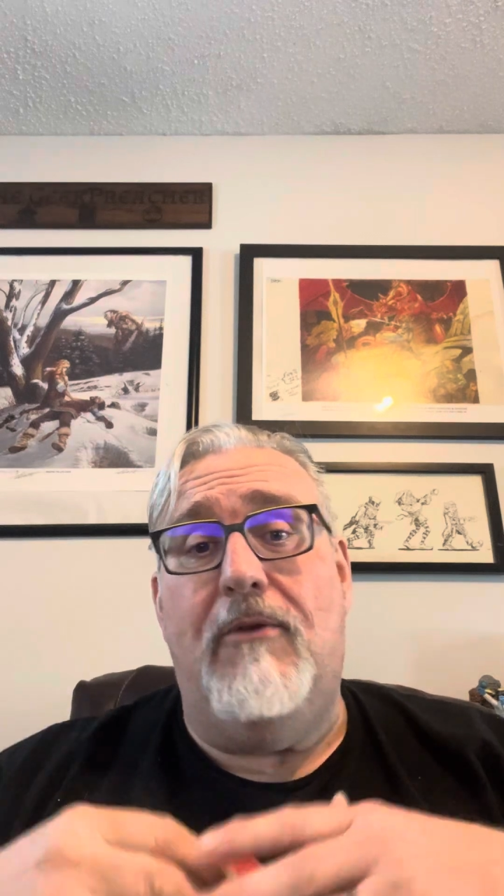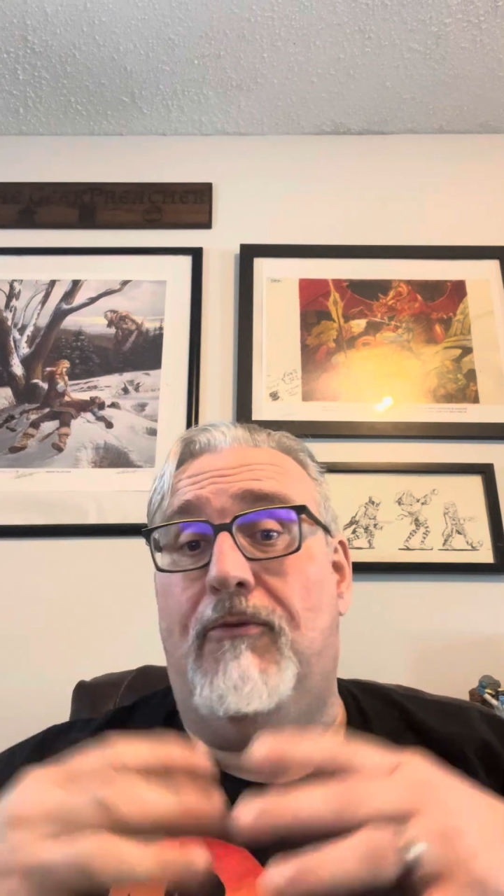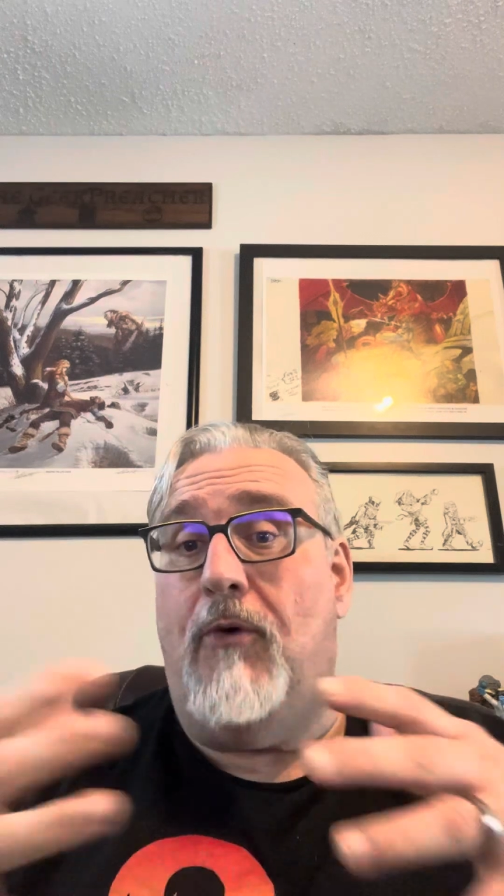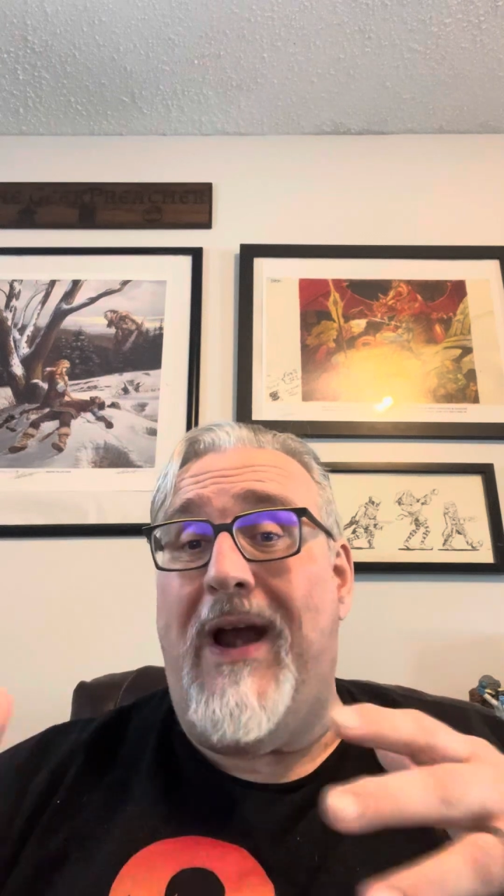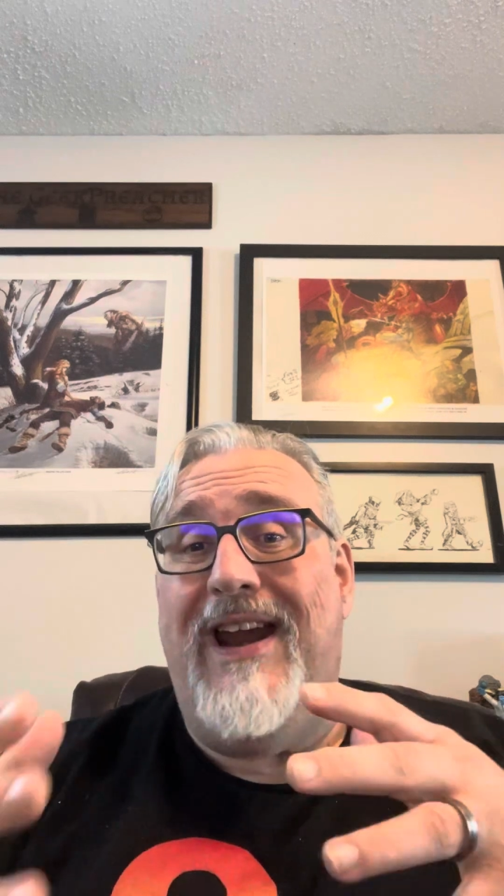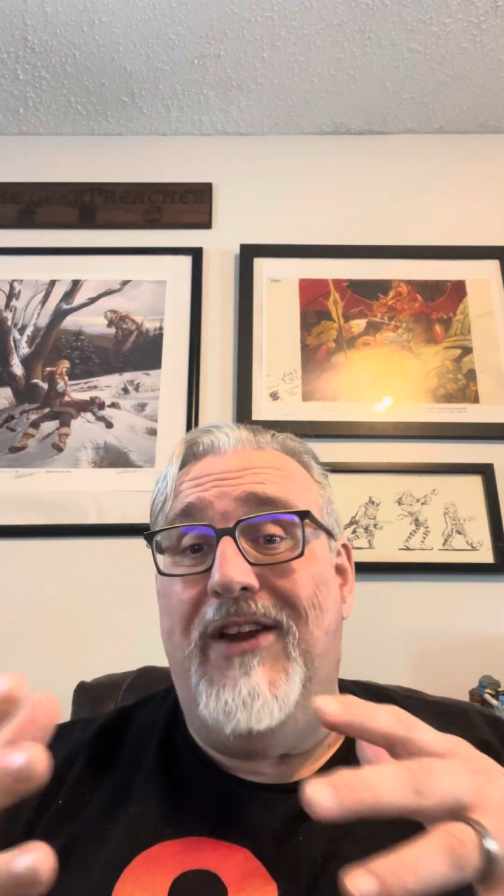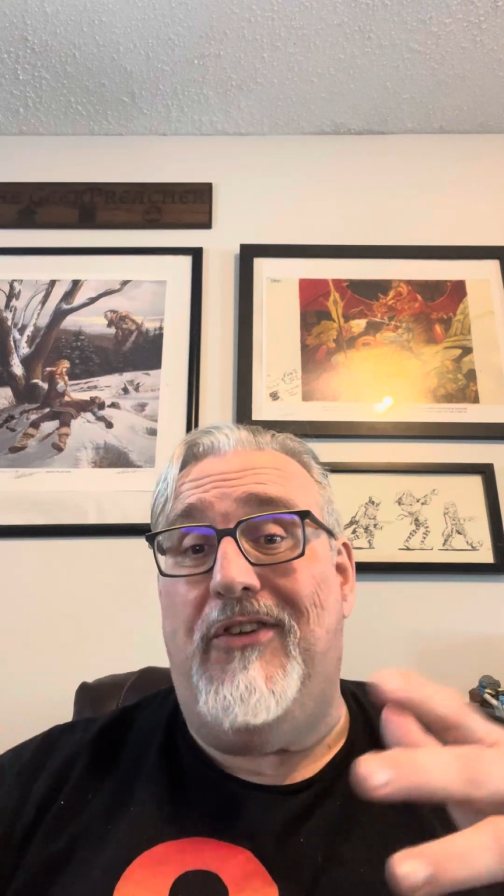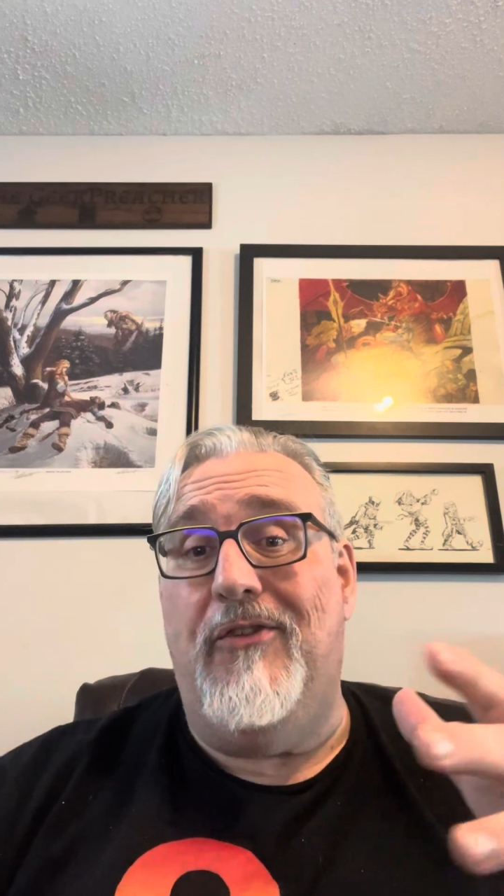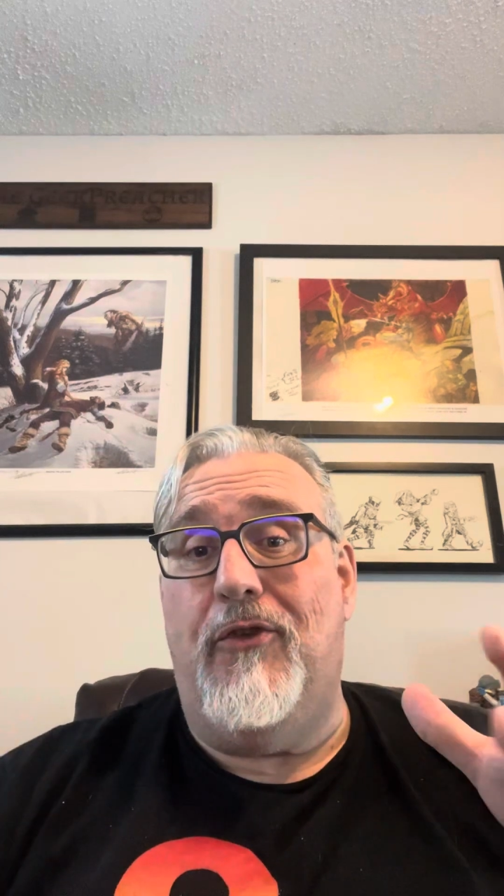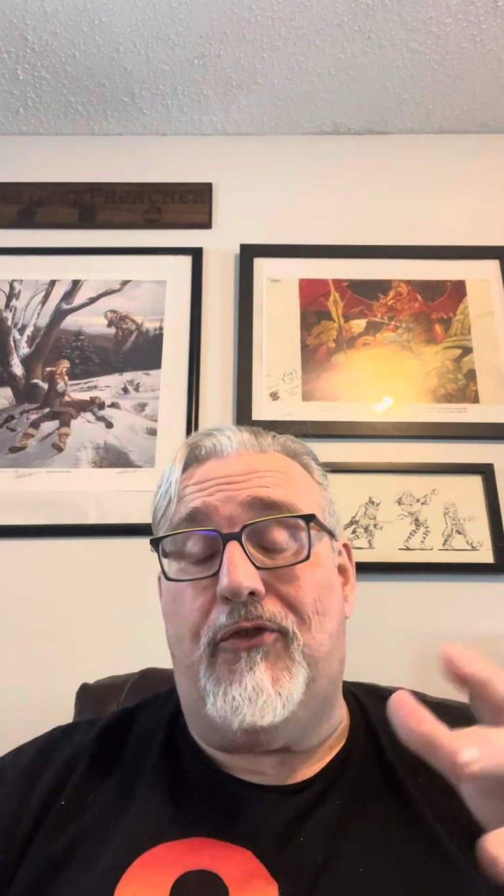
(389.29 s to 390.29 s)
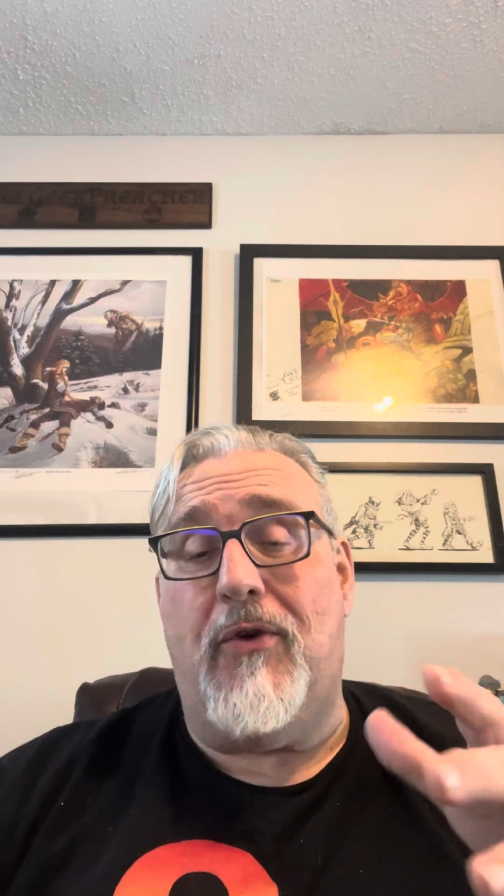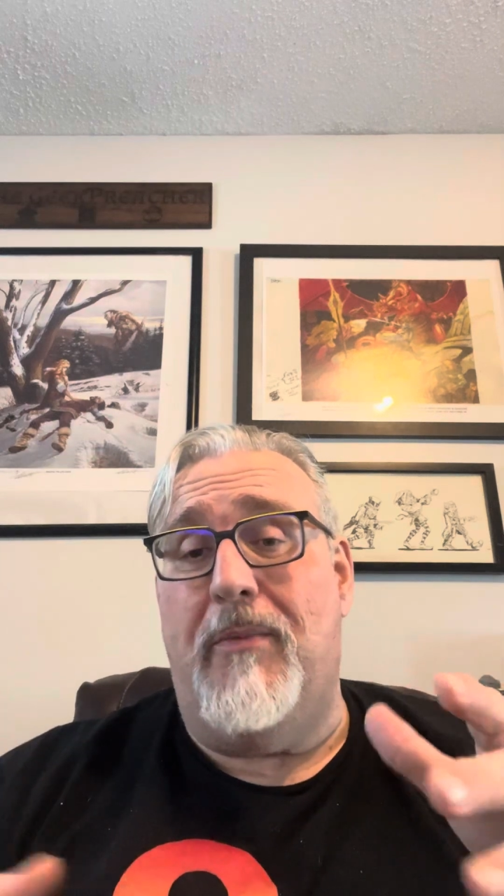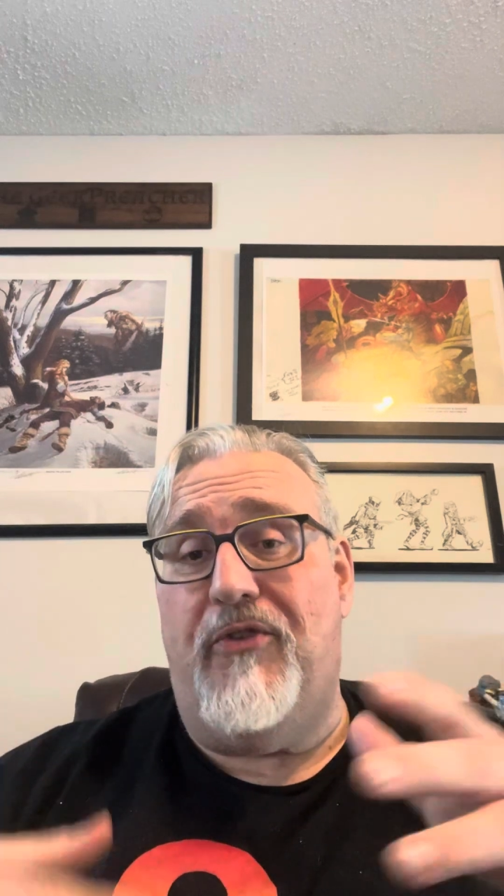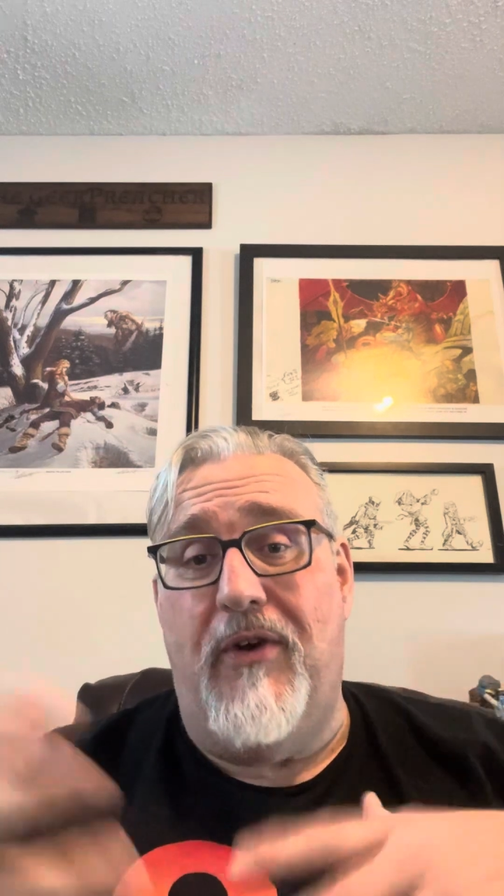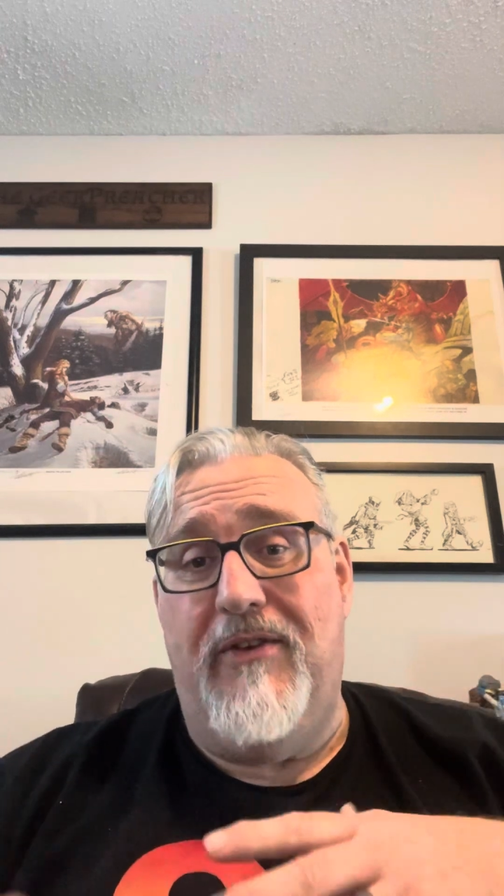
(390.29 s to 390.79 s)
phrase in the scripture.